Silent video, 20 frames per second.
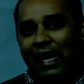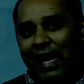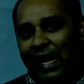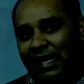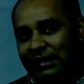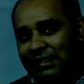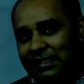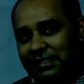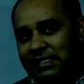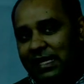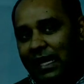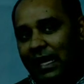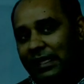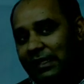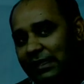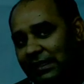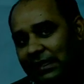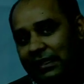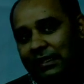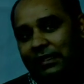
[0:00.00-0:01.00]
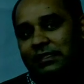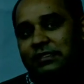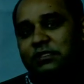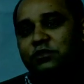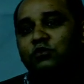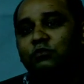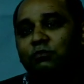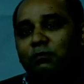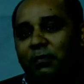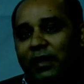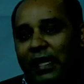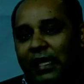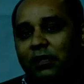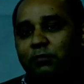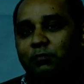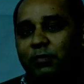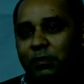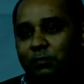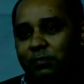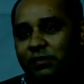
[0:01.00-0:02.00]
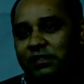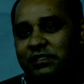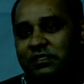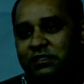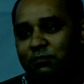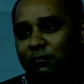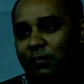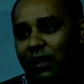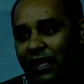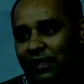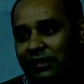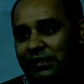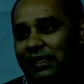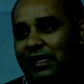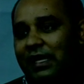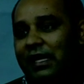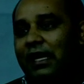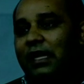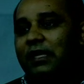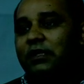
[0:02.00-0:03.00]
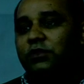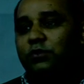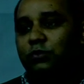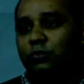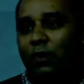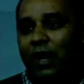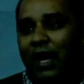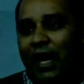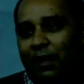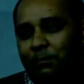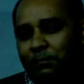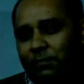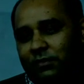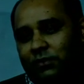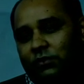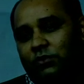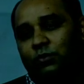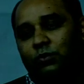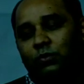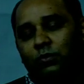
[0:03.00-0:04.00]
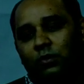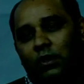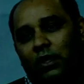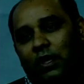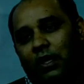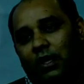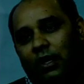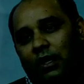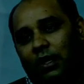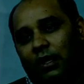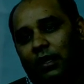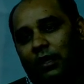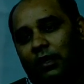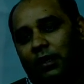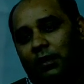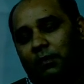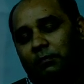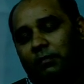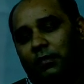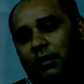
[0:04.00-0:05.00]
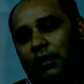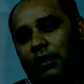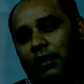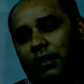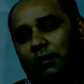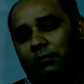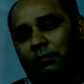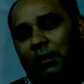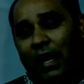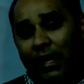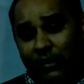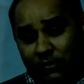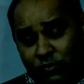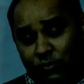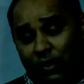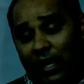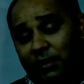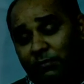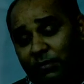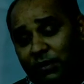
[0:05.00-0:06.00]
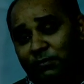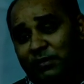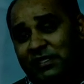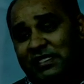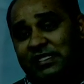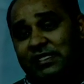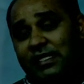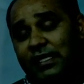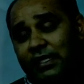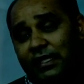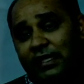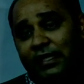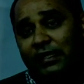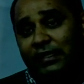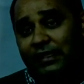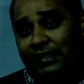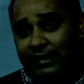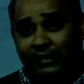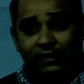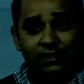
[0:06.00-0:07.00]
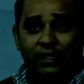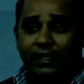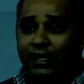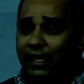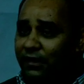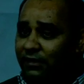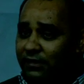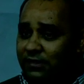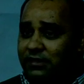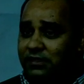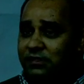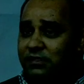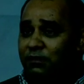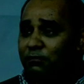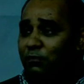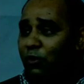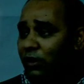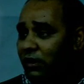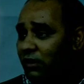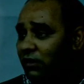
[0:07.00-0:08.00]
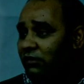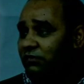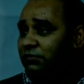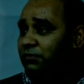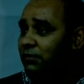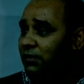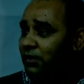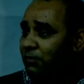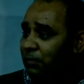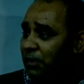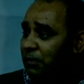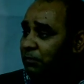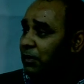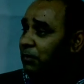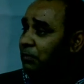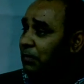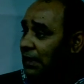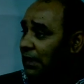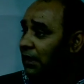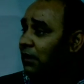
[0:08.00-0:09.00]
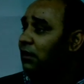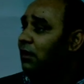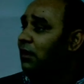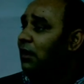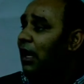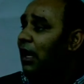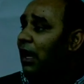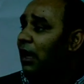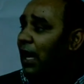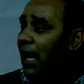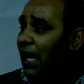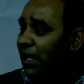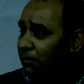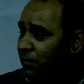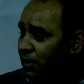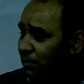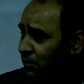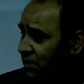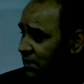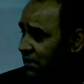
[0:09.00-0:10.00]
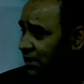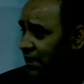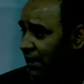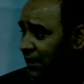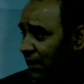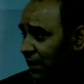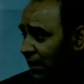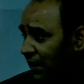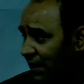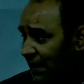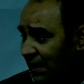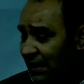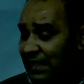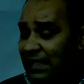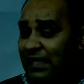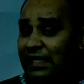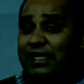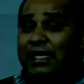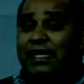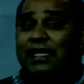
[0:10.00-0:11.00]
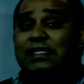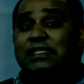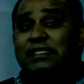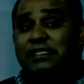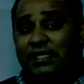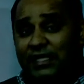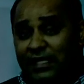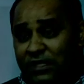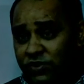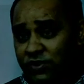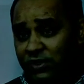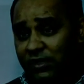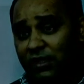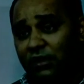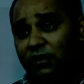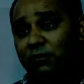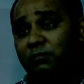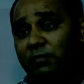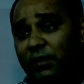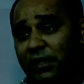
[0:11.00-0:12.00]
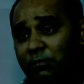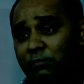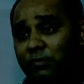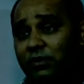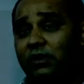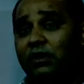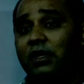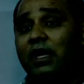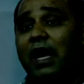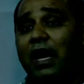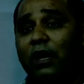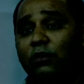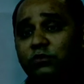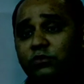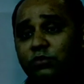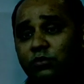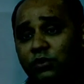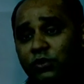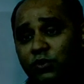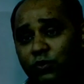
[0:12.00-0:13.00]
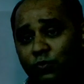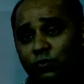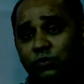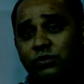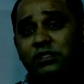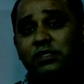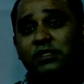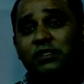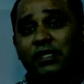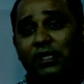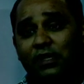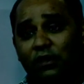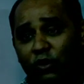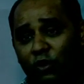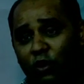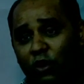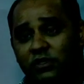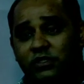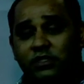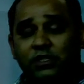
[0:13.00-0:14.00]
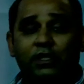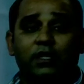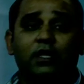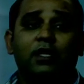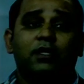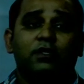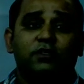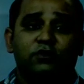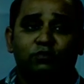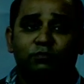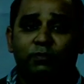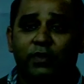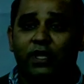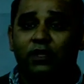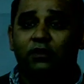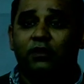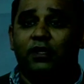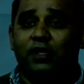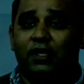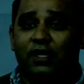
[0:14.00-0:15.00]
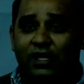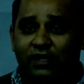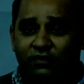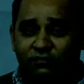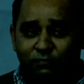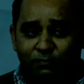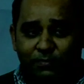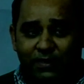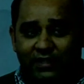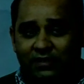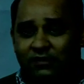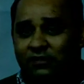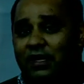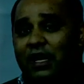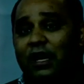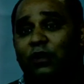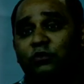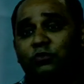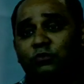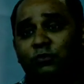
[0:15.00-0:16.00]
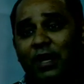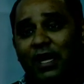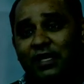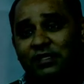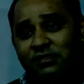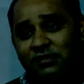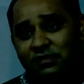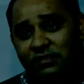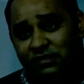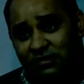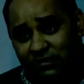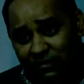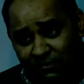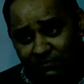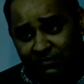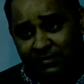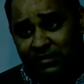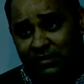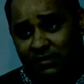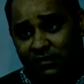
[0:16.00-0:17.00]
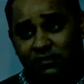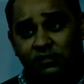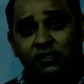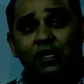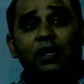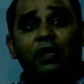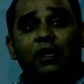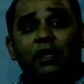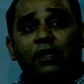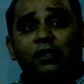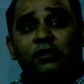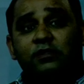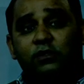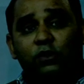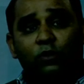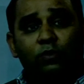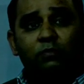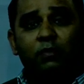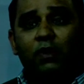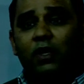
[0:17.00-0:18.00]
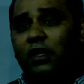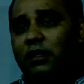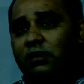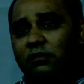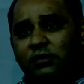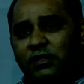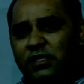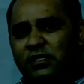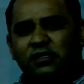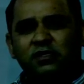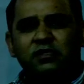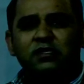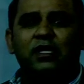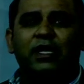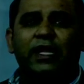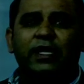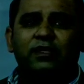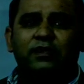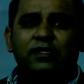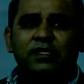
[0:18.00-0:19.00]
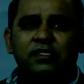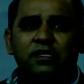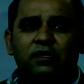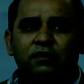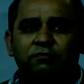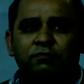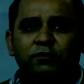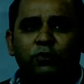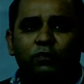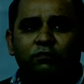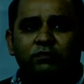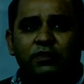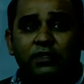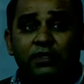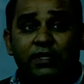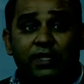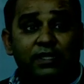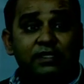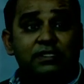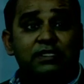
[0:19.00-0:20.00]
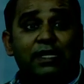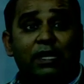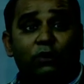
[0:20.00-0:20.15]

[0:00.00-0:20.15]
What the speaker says: And this idea is to make people smart through app, so IBM is taking a lead. Again, this is a model of PPP. IBM is taking lead. They are teaching people how to use technology to make their life better, how to access services. So this is like, these are few of the things.